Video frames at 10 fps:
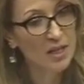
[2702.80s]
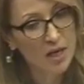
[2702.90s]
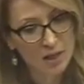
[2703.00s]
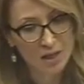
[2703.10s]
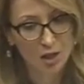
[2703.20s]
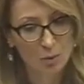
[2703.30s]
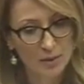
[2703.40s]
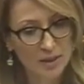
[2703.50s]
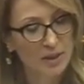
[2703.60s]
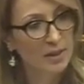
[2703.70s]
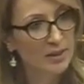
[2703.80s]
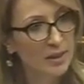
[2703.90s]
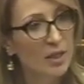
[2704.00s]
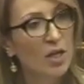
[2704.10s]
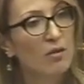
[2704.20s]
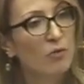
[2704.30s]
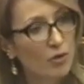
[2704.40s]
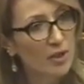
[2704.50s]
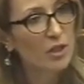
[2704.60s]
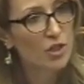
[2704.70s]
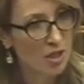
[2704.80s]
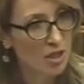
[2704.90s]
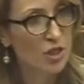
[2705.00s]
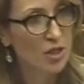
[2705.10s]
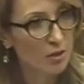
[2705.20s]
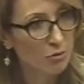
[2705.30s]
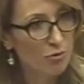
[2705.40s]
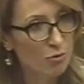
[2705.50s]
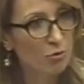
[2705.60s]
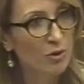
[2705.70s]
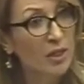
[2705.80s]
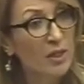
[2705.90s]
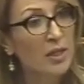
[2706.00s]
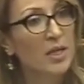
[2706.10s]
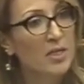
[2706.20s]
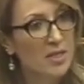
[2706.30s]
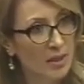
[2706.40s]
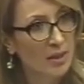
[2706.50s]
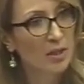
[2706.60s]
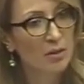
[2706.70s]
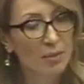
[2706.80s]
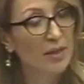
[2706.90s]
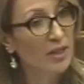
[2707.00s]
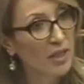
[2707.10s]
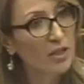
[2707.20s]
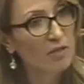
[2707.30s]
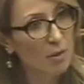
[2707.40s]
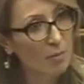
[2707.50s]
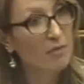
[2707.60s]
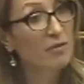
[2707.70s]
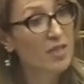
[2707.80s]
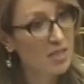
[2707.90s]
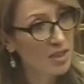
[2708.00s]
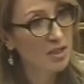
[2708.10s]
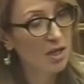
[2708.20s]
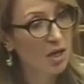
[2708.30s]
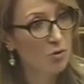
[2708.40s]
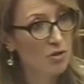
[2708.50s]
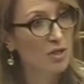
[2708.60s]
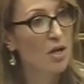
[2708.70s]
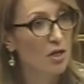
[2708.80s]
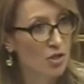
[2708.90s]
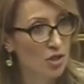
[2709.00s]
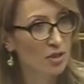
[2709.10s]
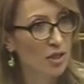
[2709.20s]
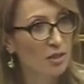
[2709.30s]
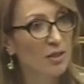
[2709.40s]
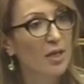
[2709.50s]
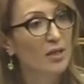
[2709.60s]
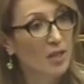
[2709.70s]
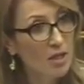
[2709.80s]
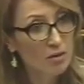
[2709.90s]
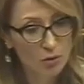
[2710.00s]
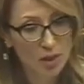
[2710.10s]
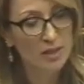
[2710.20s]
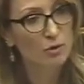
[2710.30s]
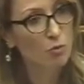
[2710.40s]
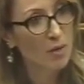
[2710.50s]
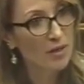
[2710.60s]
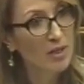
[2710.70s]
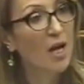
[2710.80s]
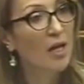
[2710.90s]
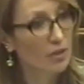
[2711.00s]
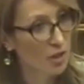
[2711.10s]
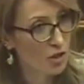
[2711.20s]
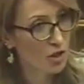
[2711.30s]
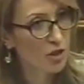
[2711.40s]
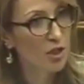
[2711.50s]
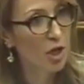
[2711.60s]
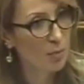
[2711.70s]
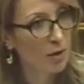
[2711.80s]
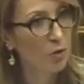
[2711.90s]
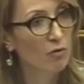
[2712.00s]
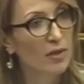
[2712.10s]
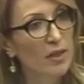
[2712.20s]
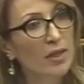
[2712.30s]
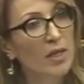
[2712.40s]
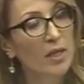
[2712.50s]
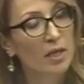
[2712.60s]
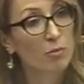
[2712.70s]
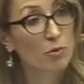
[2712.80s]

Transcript: simply need to see the main priorities we have, get the overall picture, and instruct the Ministry of Finance to guarantee that amount of money in the budget.